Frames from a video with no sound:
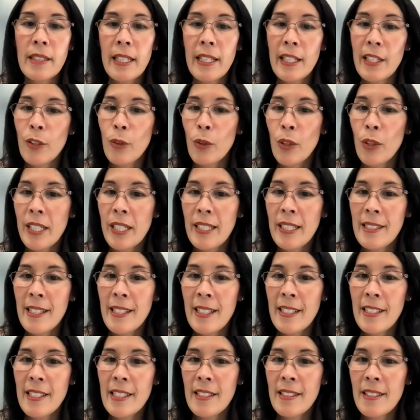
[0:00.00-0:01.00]
in
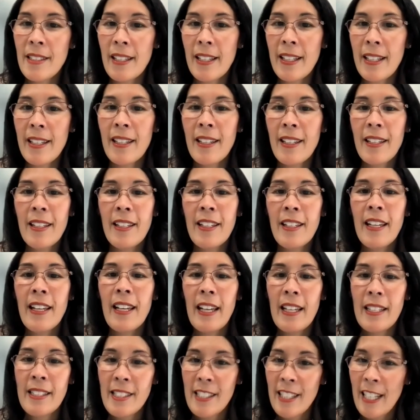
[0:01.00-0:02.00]
organizations like
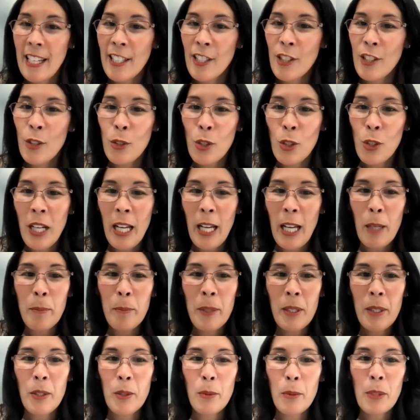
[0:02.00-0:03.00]
SCI Social
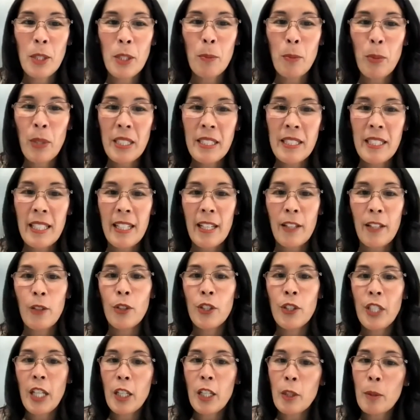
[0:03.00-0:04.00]
Capital, which bring together
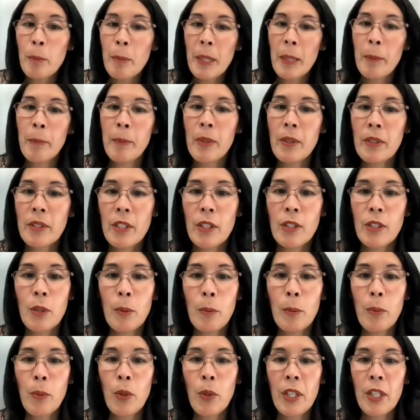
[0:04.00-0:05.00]
young people to
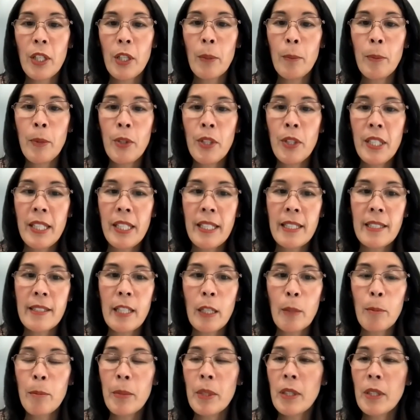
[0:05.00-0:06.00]
support communities
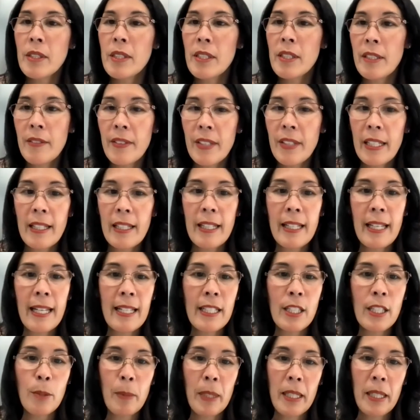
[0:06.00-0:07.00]
and build civic
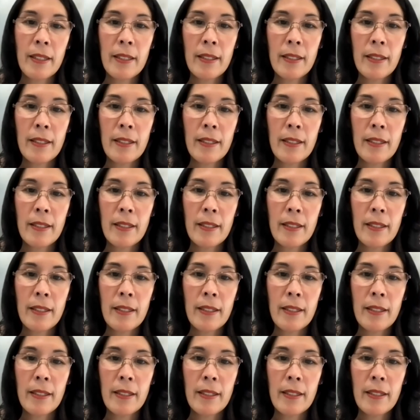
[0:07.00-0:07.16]
engagement.